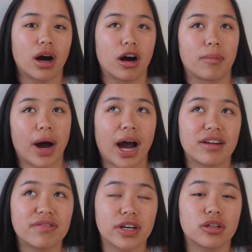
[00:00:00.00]

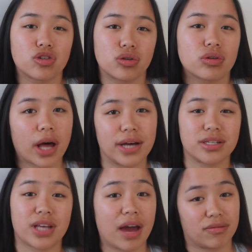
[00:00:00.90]
I failed 2
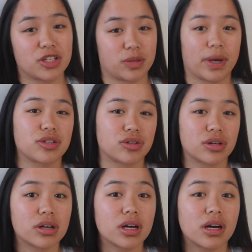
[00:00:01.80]
classes every
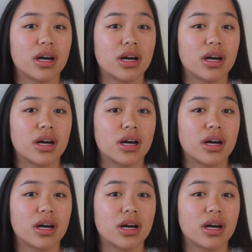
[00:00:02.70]
semester,